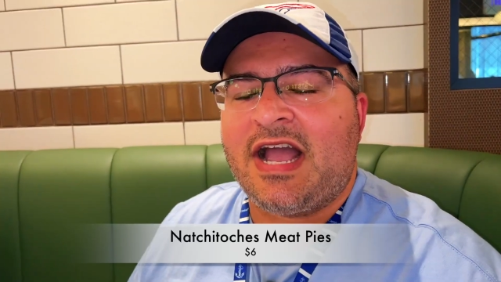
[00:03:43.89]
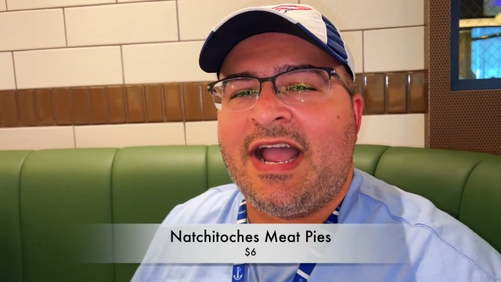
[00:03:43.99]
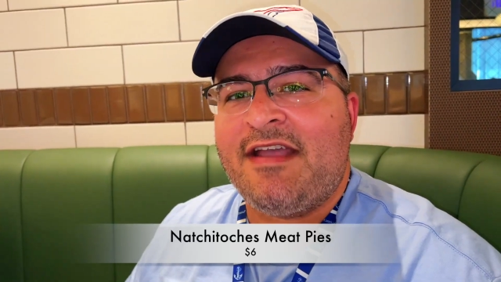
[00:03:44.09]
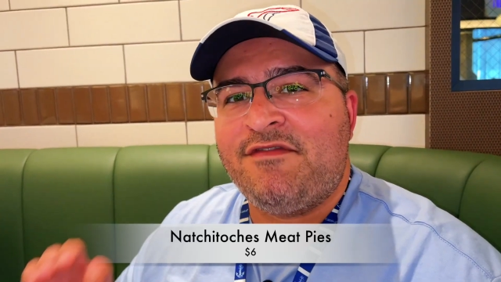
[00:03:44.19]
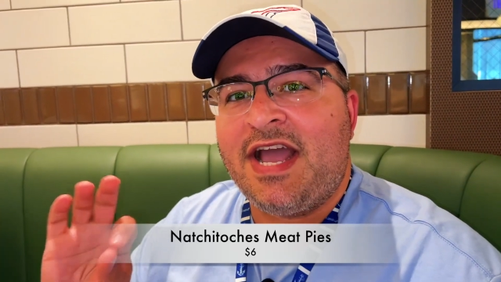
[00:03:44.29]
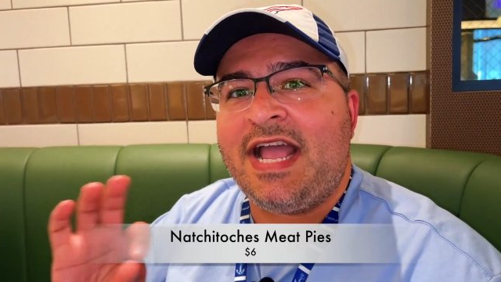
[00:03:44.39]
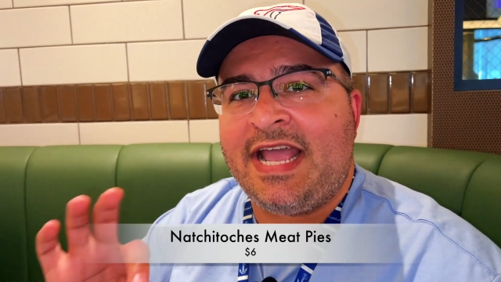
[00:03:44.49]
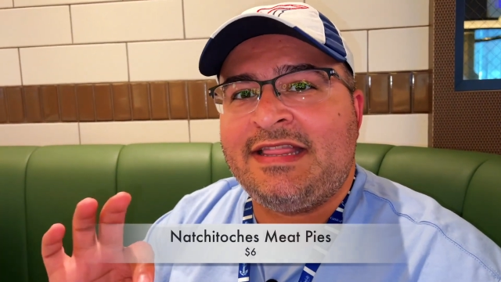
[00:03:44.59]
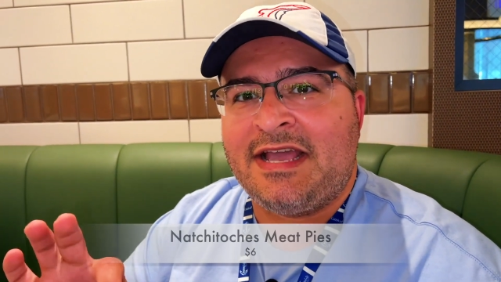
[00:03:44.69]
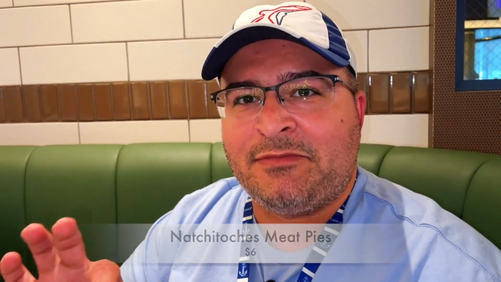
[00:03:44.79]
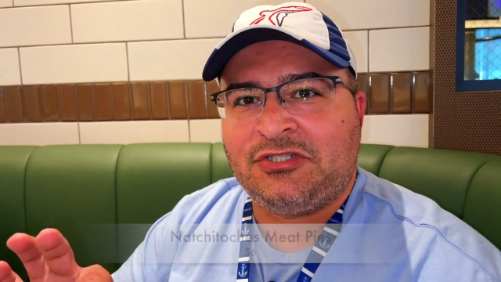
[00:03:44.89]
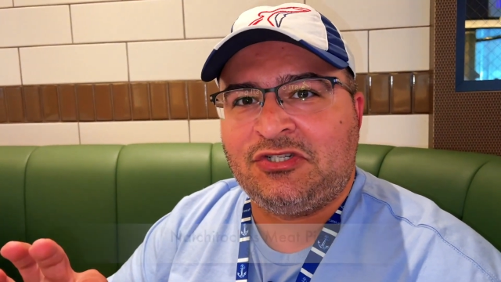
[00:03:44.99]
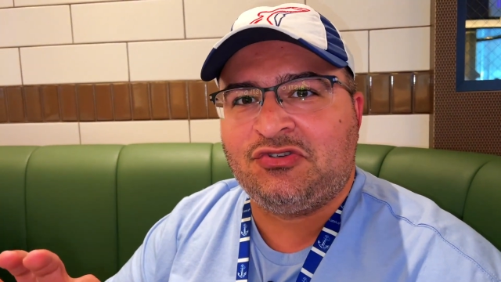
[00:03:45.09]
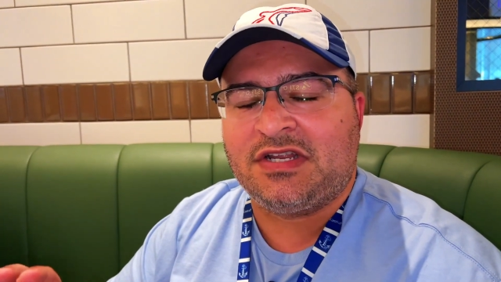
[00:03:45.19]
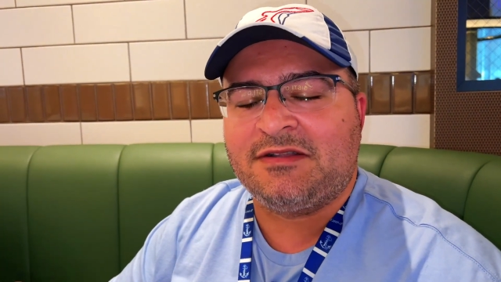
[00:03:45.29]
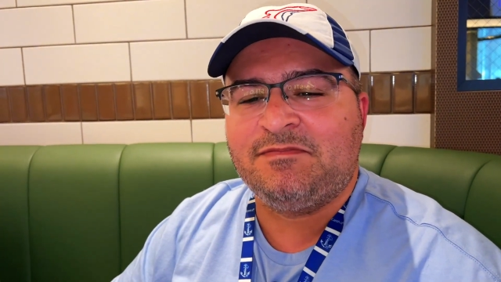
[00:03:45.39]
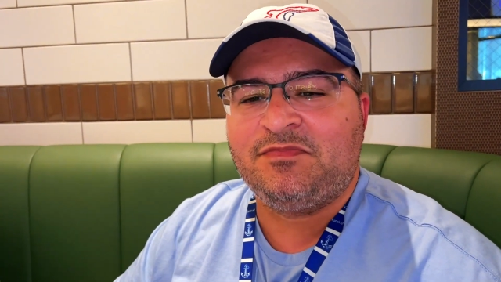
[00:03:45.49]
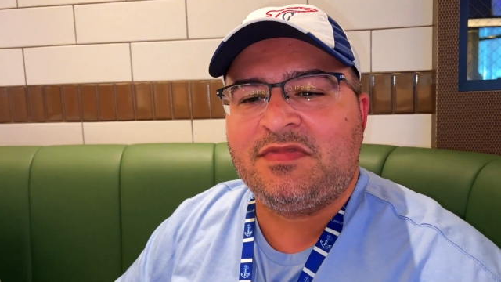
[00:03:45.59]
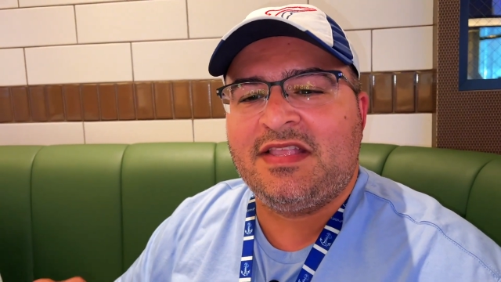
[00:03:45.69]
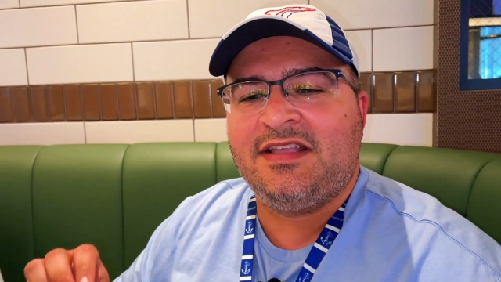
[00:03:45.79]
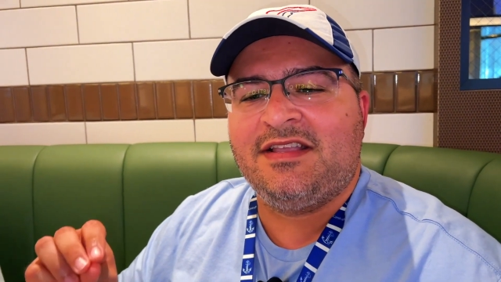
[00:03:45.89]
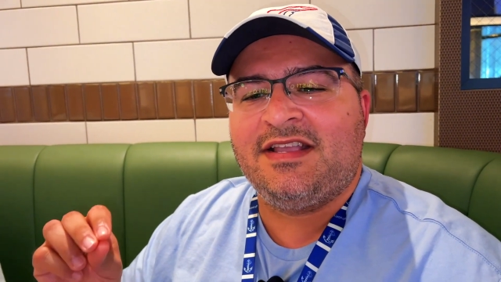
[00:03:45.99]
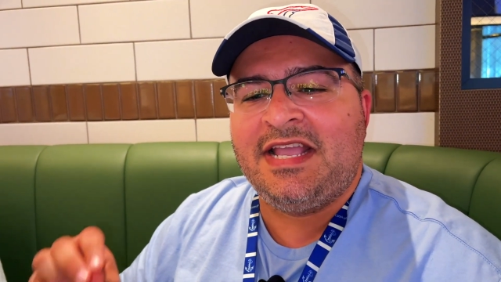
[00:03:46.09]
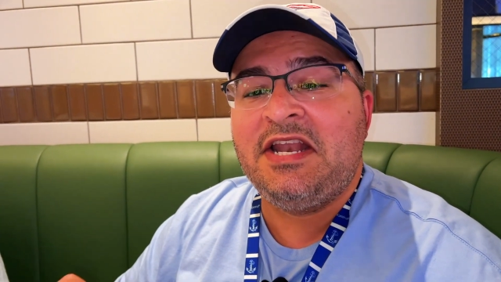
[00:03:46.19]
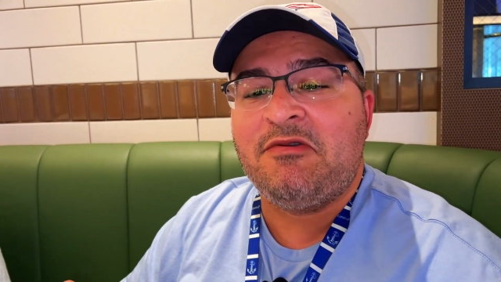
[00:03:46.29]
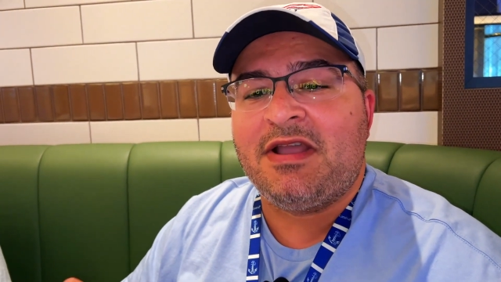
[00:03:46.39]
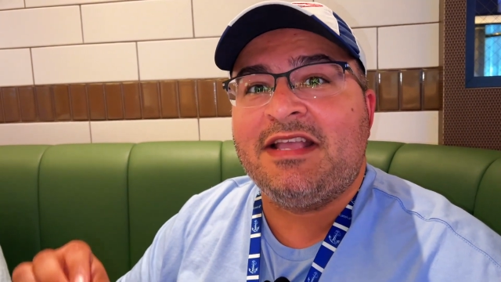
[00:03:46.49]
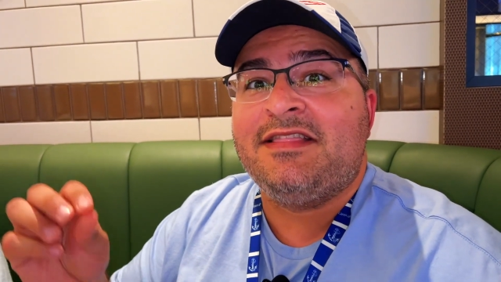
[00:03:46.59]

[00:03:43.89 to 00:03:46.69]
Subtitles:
I have not had that much to drink. Anyway,